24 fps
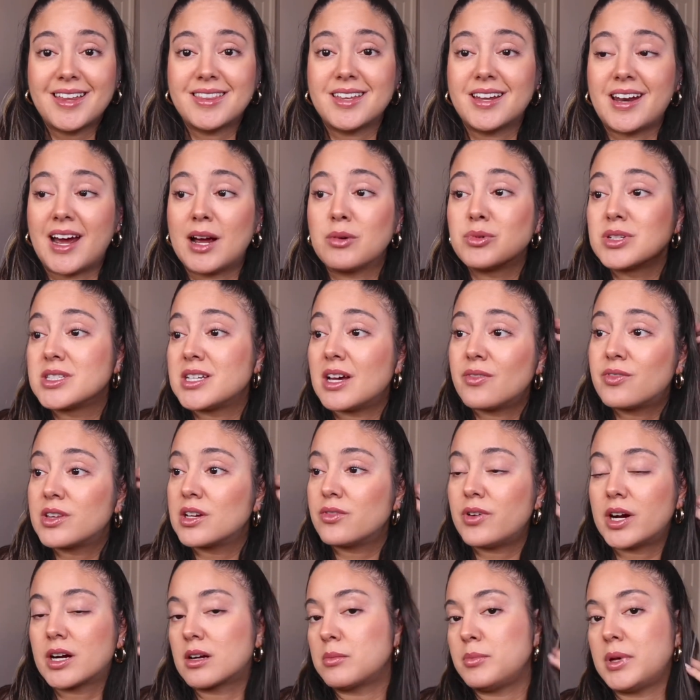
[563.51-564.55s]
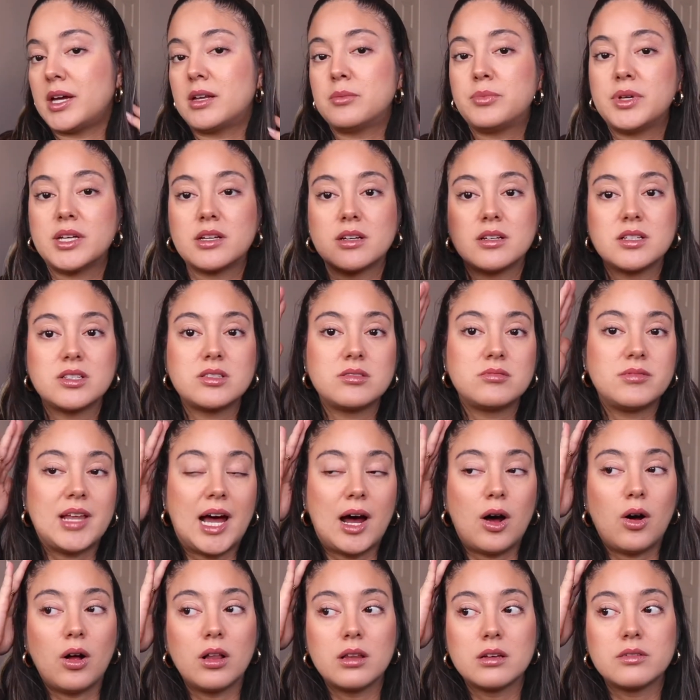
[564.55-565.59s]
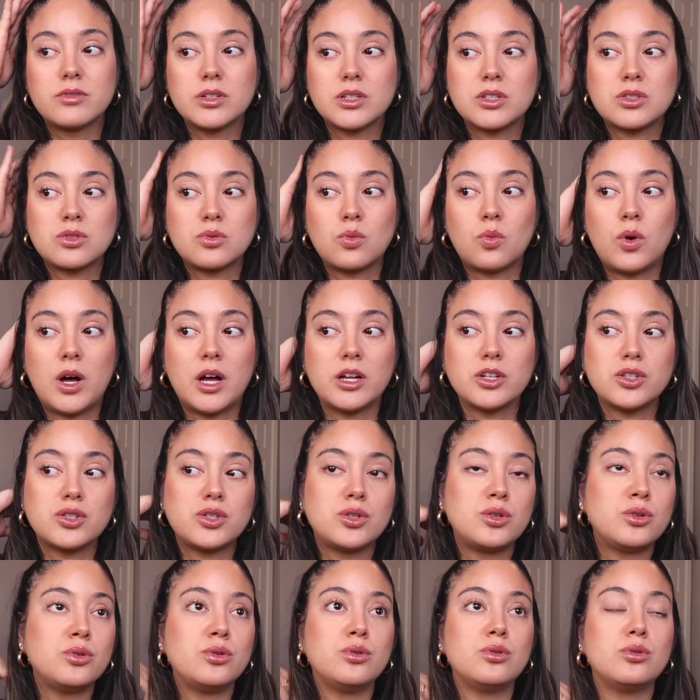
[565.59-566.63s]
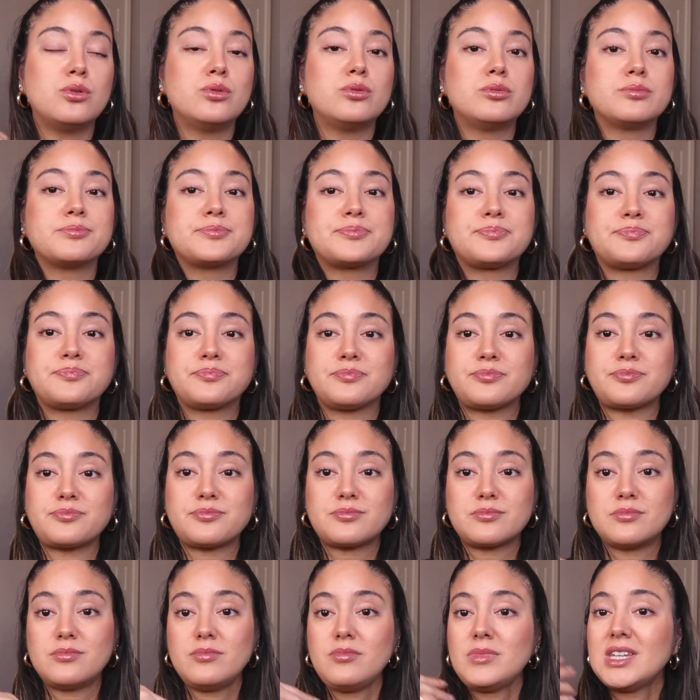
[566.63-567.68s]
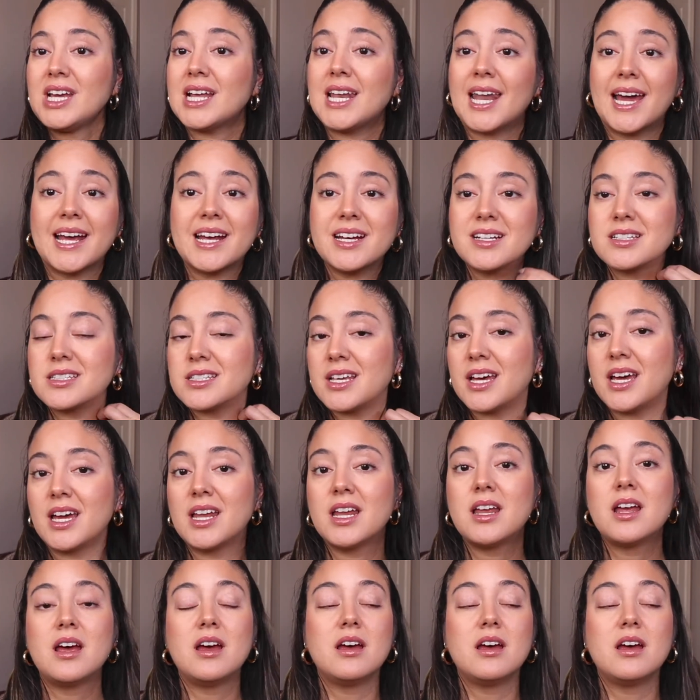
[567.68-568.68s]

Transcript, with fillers: then I would definitely recommend, because not all of us want to, like I said,